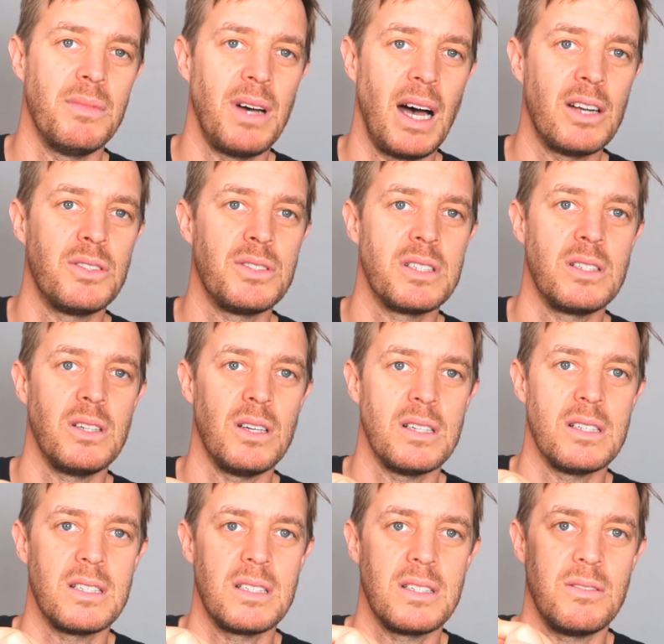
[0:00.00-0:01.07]
hundreds of
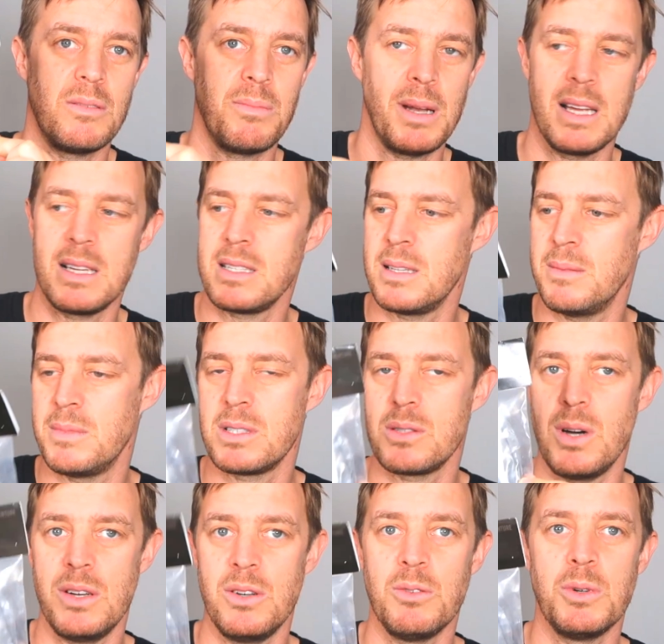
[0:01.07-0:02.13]
dollars to replace them. It's
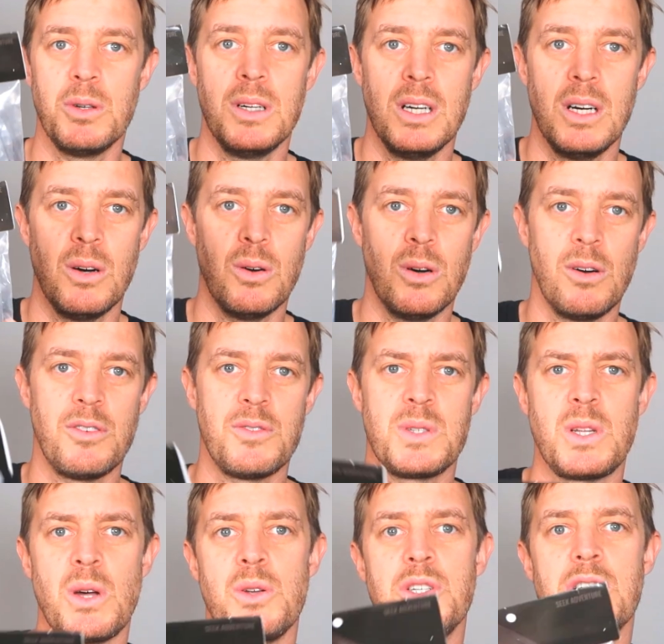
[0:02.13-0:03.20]
quite normal, or if
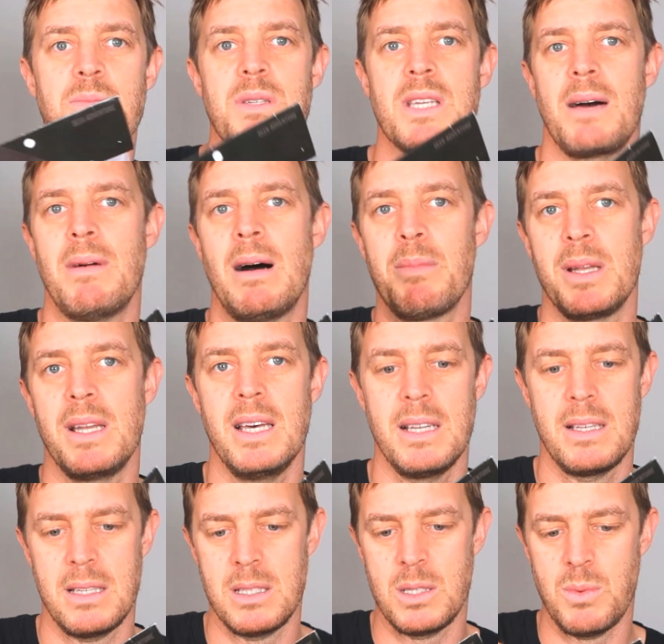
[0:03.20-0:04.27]
stone chips come up and
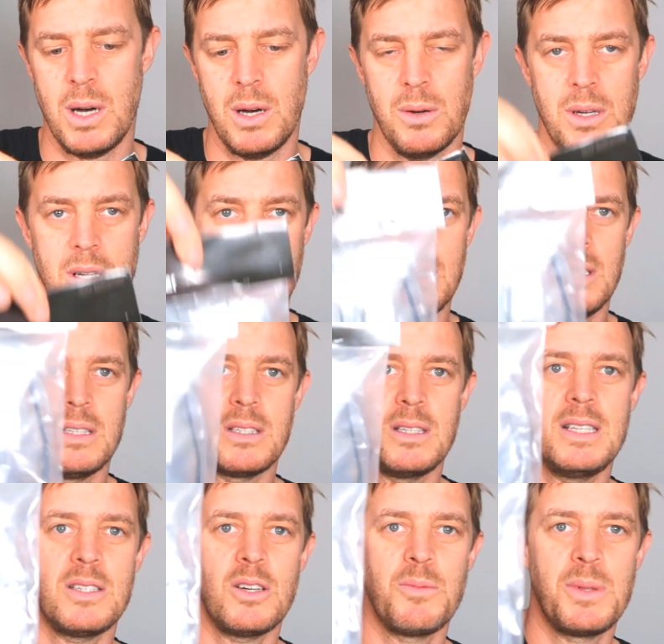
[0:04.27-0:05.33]
hit as well. So
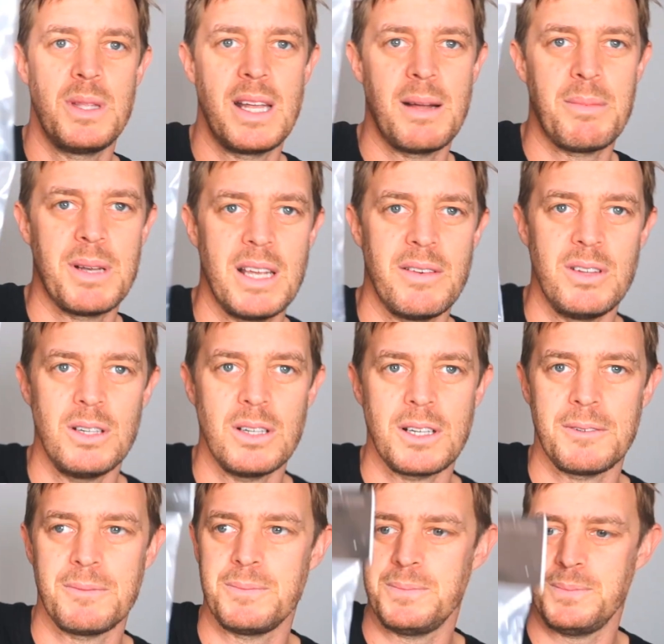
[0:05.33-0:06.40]
let's open that up and have a look.